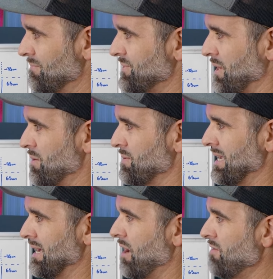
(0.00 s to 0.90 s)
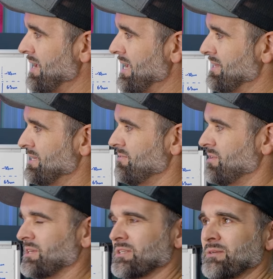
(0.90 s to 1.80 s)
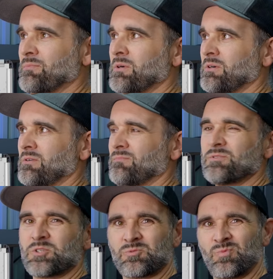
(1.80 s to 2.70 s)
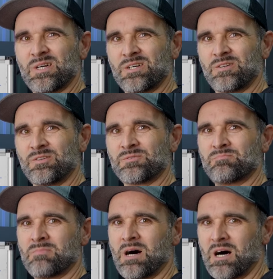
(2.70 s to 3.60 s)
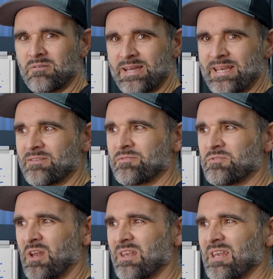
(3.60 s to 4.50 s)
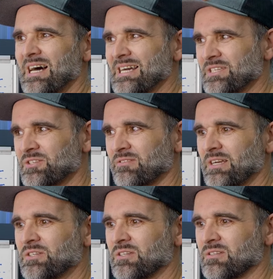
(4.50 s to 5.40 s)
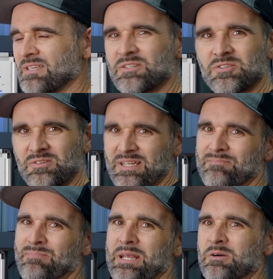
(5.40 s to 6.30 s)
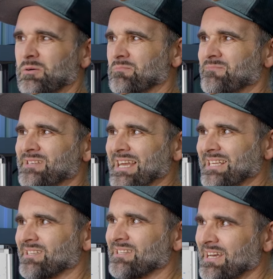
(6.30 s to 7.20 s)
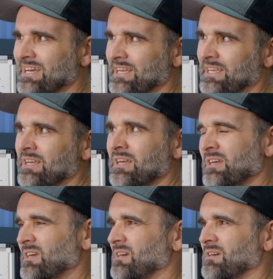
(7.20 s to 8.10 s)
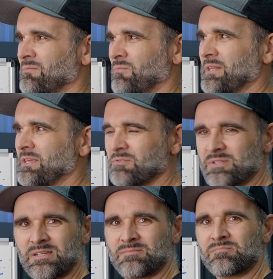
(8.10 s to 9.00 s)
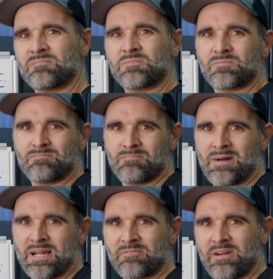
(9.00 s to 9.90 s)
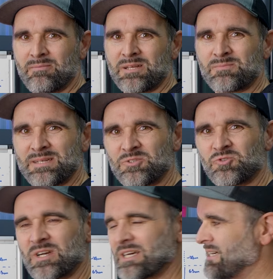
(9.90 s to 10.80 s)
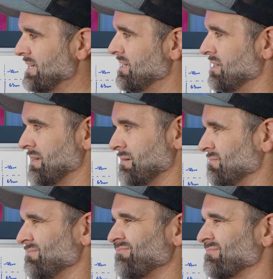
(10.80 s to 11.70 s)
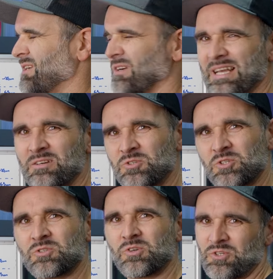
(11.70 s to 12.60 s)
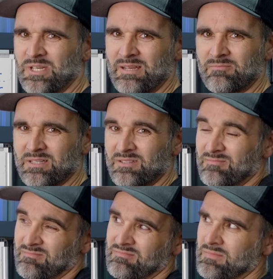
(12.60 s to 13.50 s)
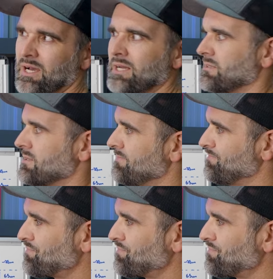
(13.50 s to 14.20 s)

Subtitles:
So yeah, over here then you've got your typical swirls, marring, the light scratches that you're just going to pick up day to day, whether you're using a microfiber that's a bit dry, or just touching it with your hands.